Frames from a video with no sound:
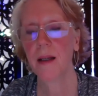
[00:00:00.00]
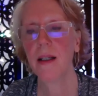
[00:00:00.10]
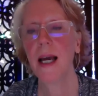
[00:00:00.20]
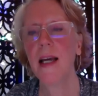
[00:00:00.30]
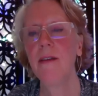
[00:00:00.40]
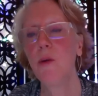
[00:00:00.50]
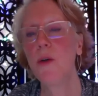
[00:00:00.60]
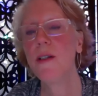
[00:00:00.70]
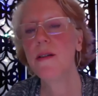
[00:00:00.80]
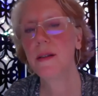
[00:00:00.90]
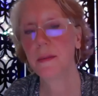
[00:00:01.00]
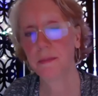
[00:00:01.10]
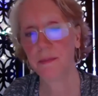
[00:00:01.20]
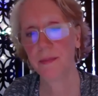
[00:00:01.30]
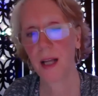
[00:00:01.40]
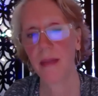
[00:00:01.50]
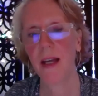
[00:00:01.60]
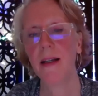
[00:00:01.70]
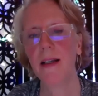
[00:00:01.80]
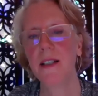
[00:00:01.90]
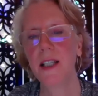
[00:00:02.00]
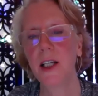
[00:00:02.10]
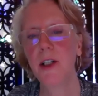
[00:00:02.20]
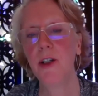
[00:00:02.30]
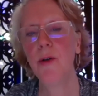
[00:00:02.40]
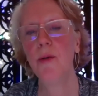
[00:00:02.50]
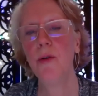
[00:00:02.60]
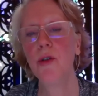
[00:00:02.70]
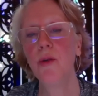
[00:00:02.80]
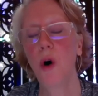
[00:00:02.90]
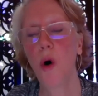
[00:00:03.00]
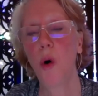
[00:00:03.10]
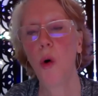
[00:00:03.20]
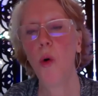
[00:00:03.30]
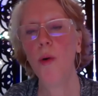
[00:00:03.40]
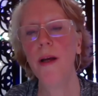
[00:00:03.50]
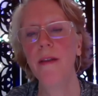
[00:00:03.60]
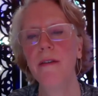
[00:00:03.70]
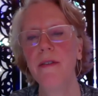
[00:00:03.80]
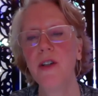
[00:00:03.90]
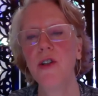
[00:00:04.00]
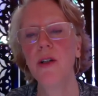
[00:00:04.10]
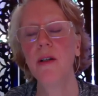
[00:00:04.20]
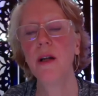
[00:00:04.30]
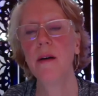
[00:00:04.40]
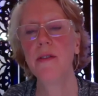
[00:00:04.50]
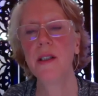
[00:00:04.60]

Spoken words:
Gain the wisdom, and then continue to hold the vision of